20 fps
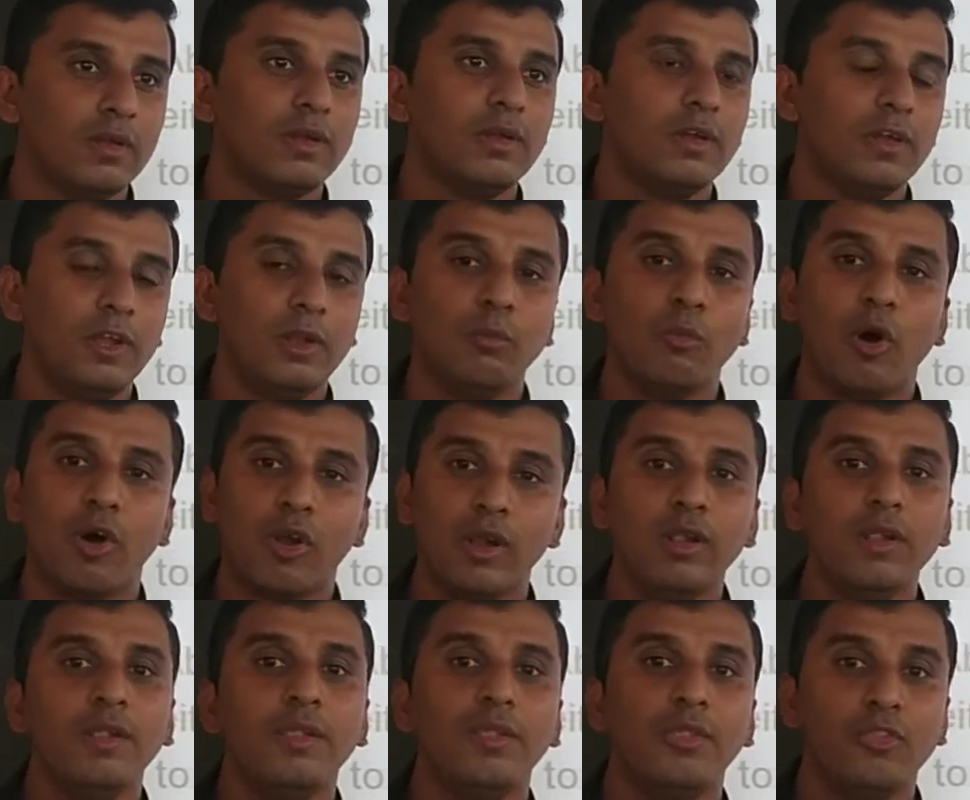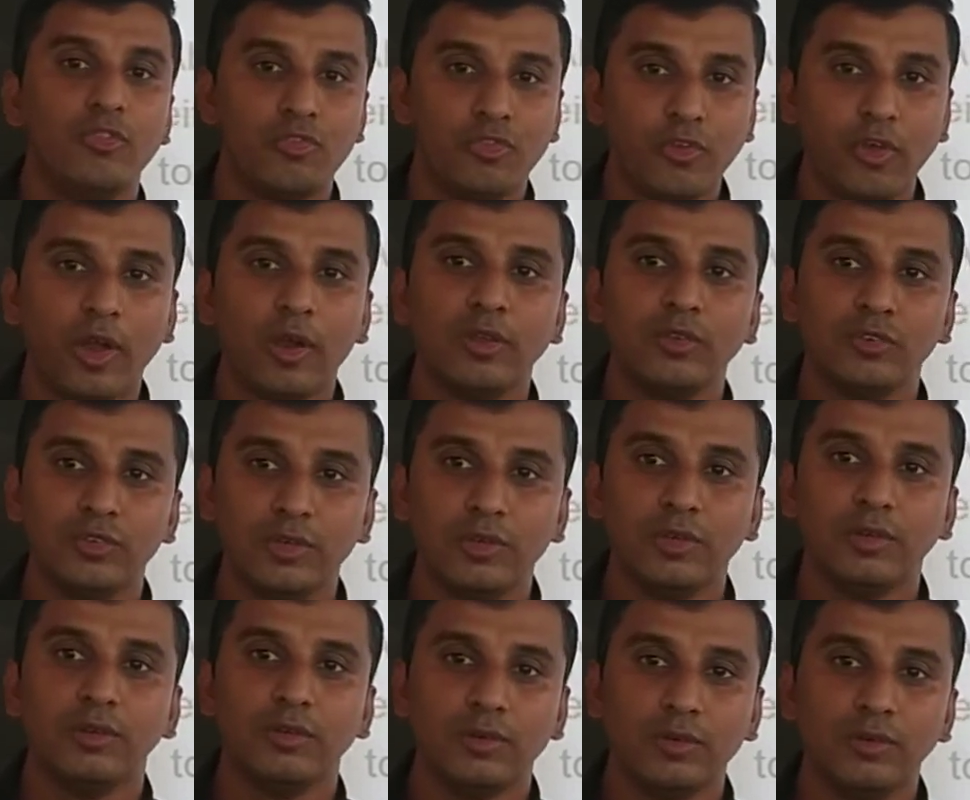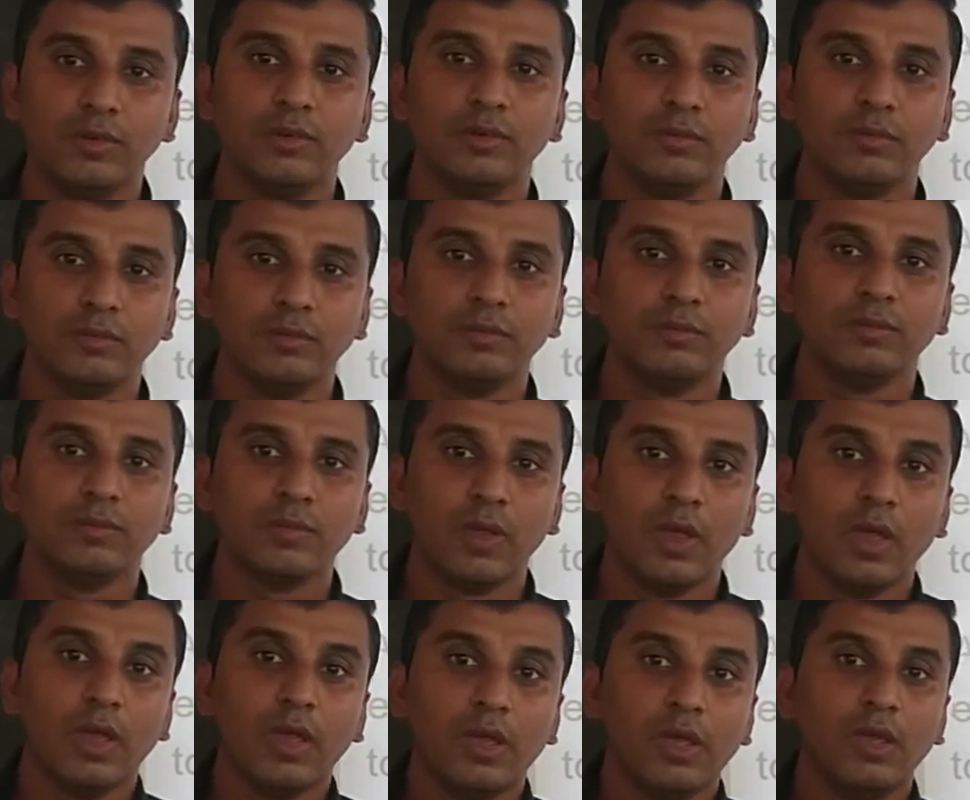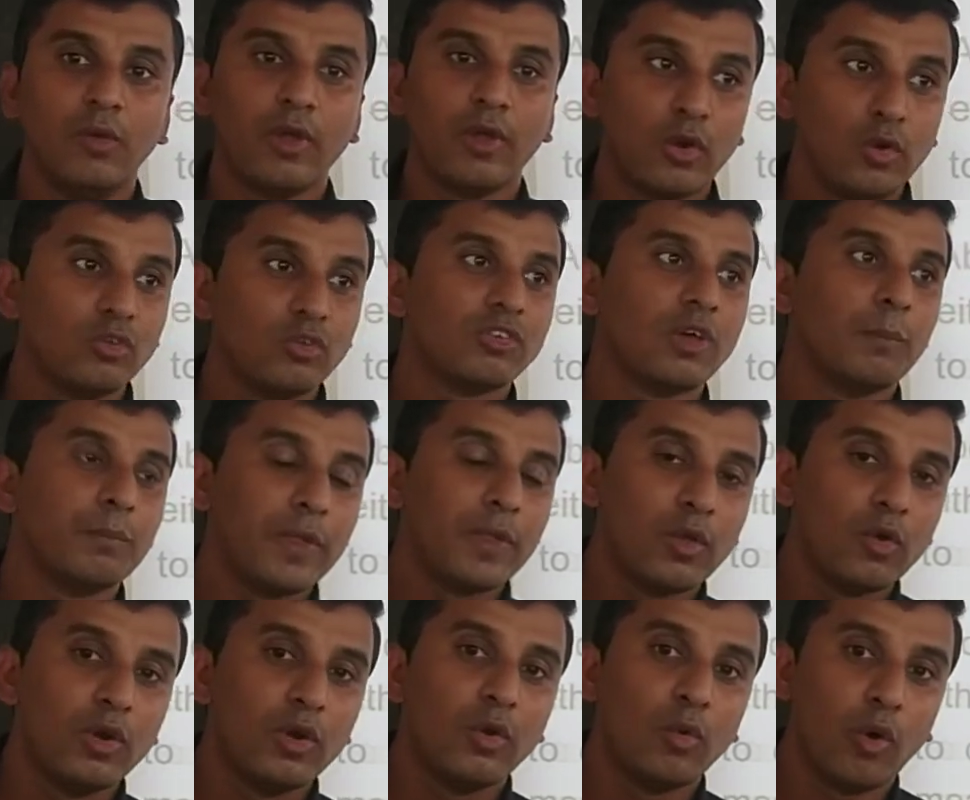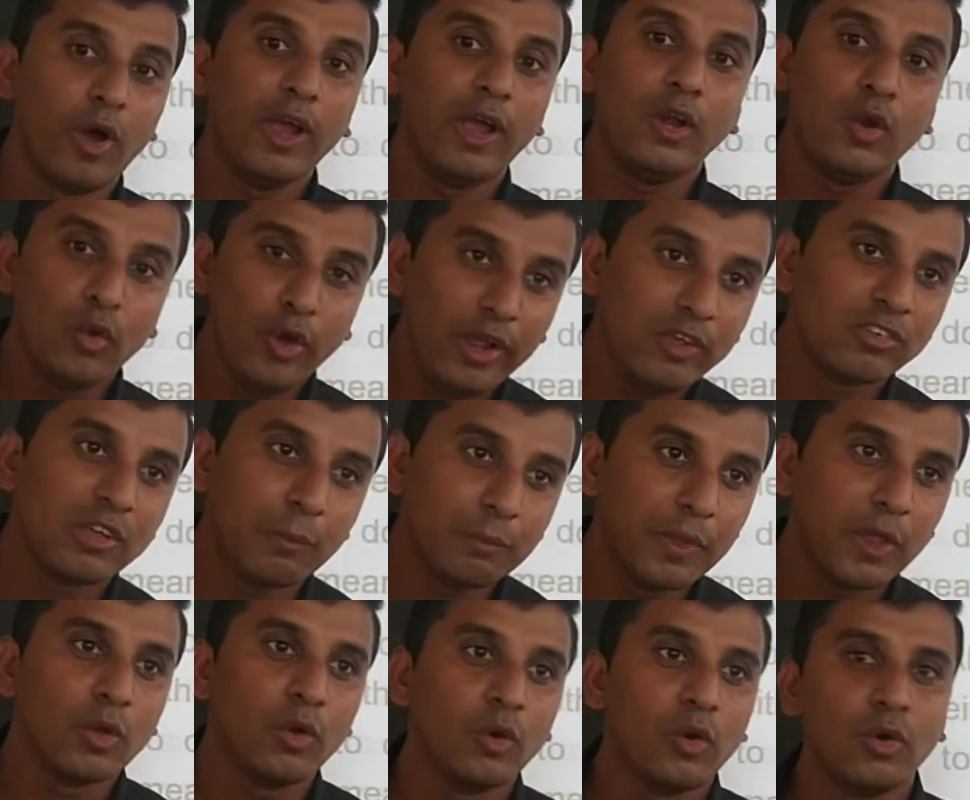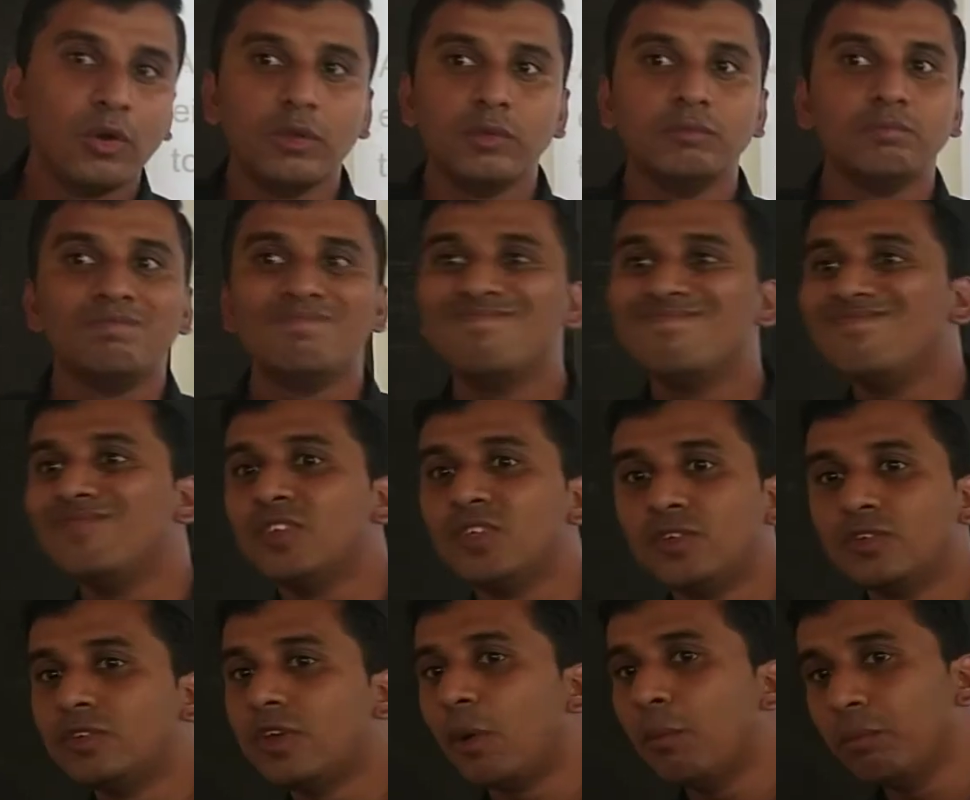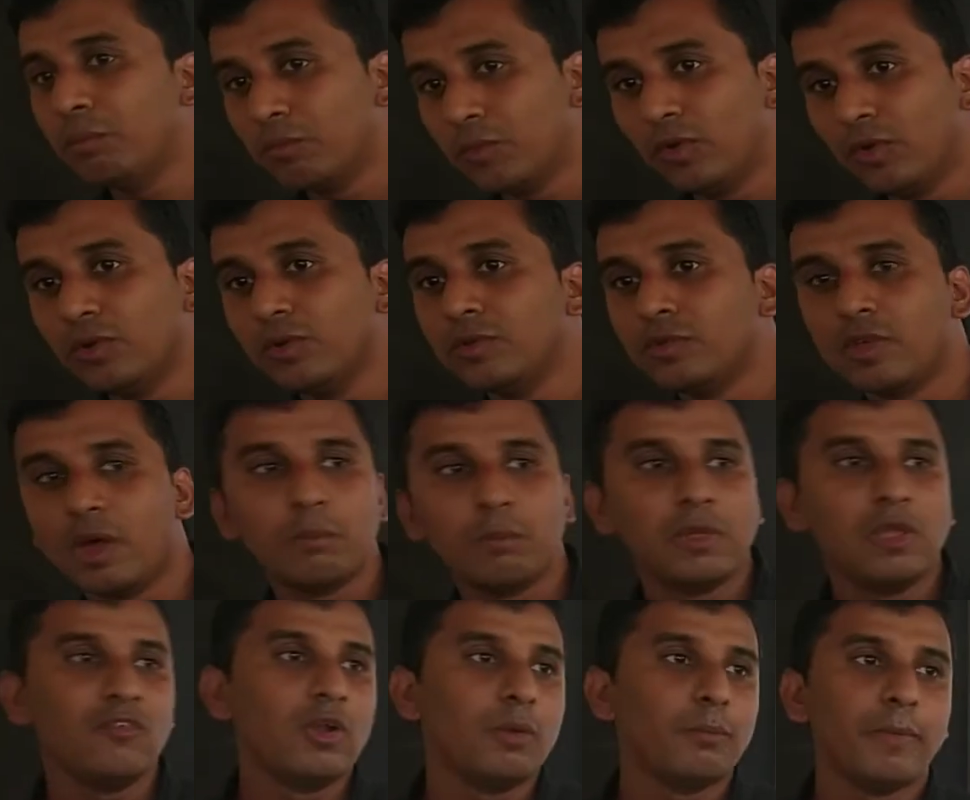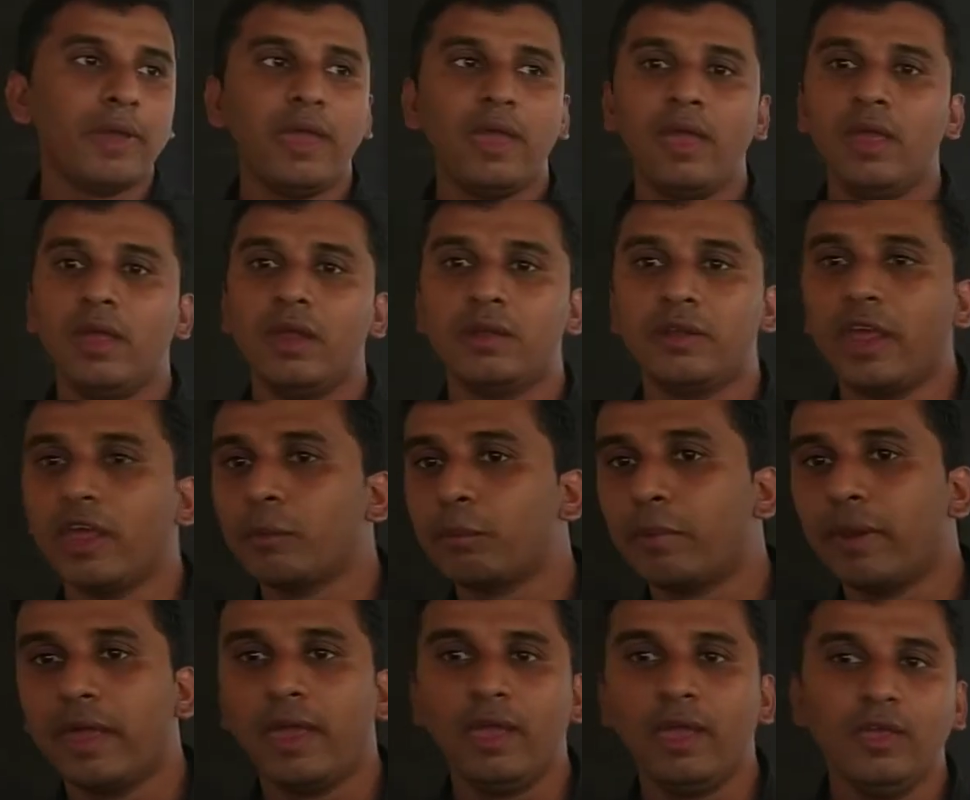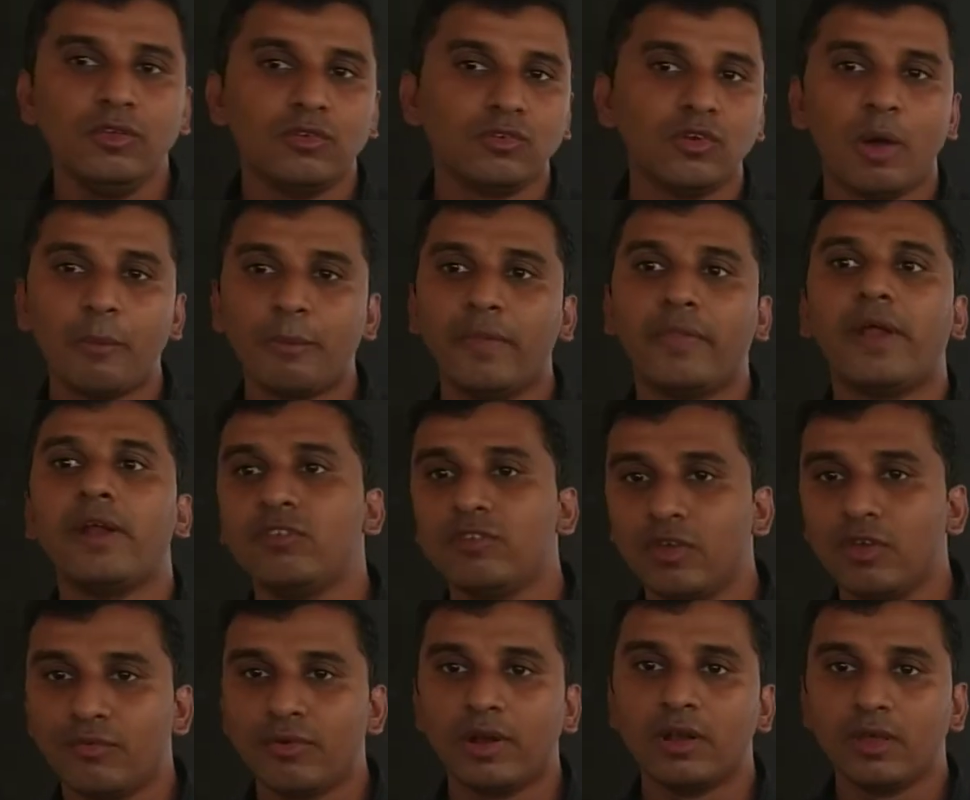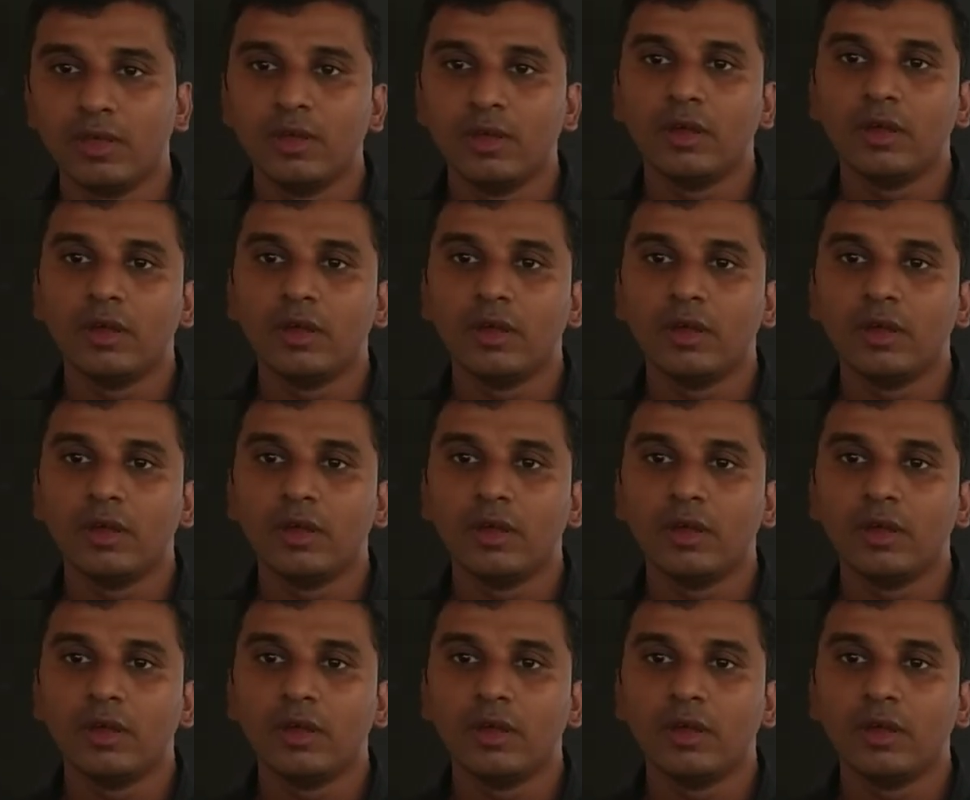in moral theology. You can do something good. While doing something good, some evil may take place. That is different.